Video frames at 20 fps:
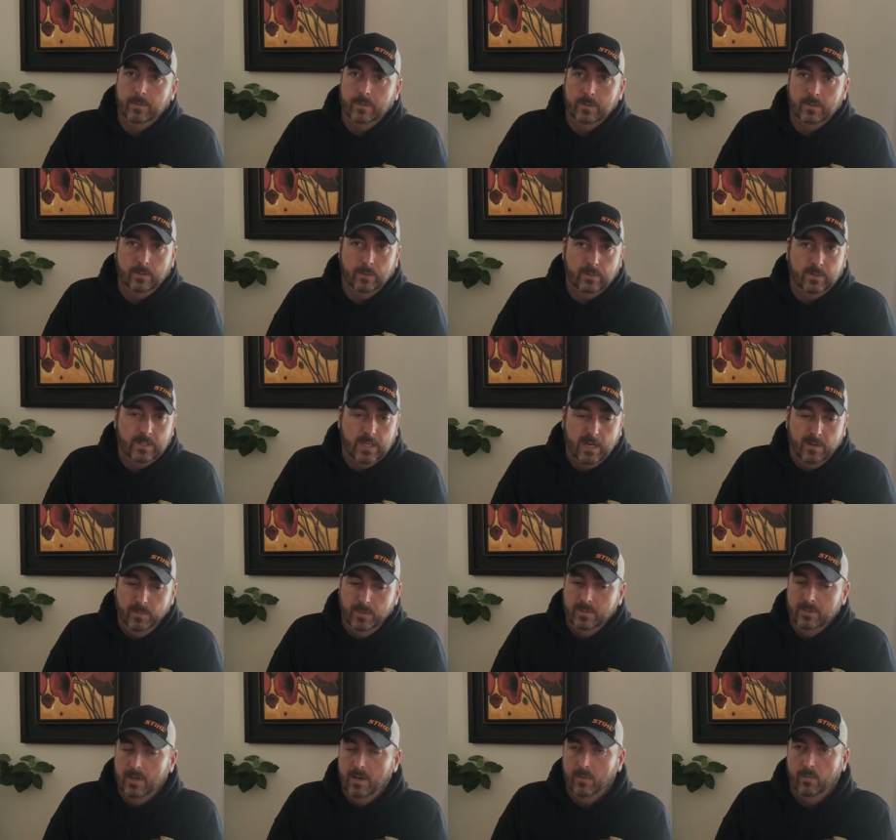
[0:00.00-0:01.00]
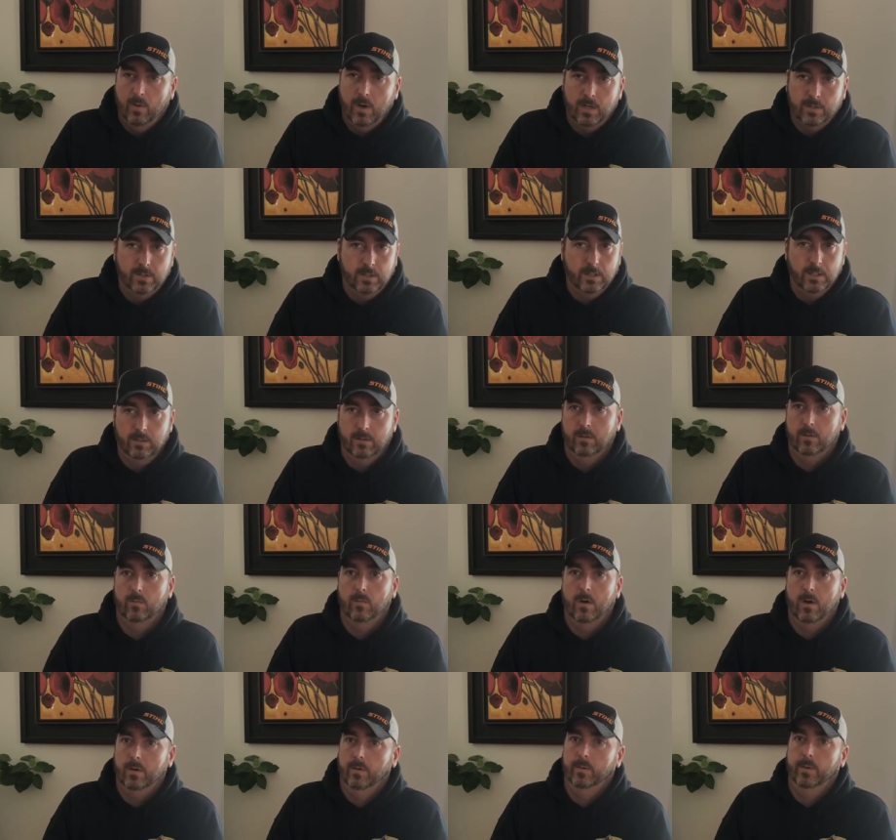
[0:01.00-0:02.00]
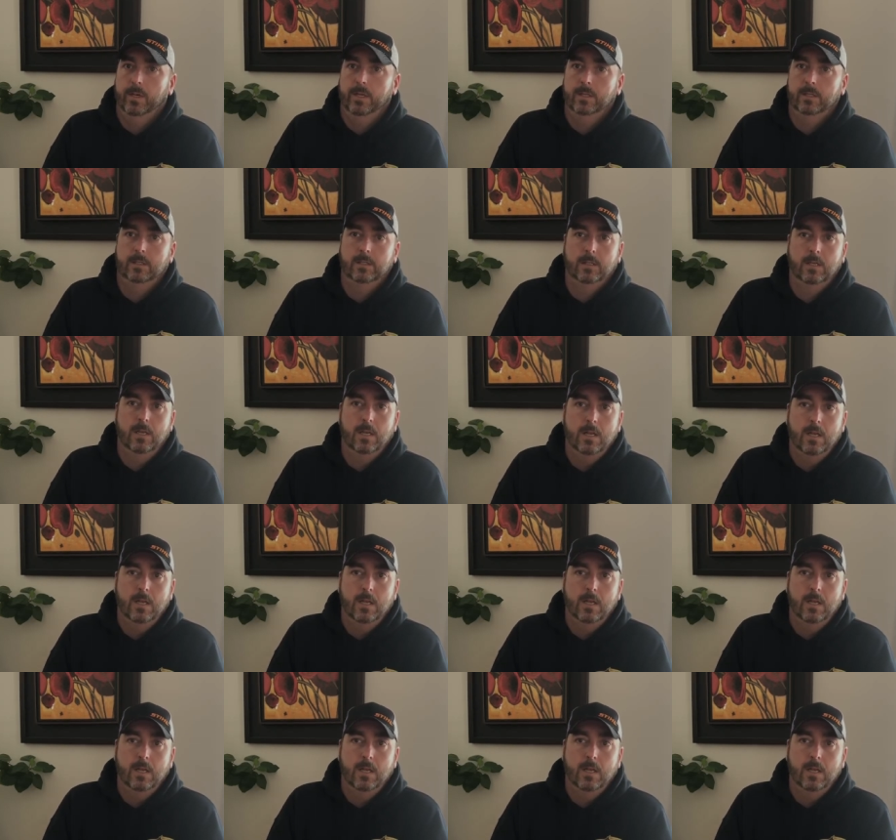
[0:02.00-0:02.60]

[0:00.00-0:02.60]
so sediment's not washing into the waterways.